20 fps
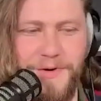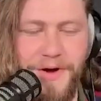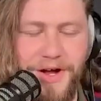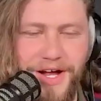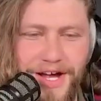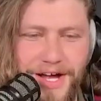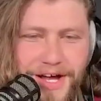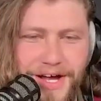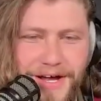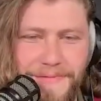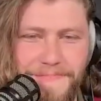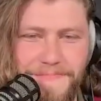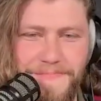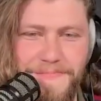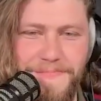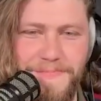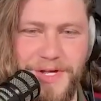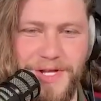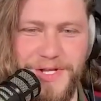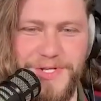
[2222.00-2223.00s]
I'm
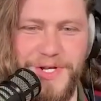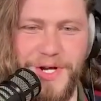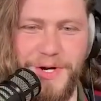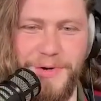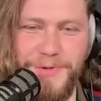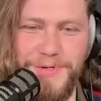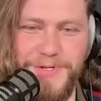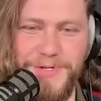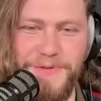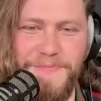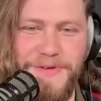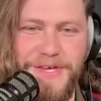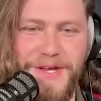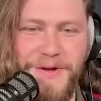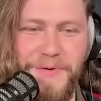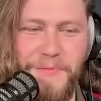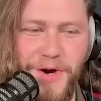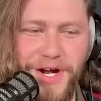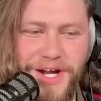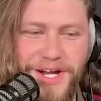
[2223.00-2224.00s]
going to start with Samit.
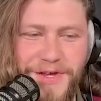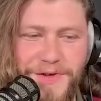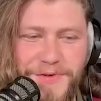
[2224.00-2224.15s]
Where do you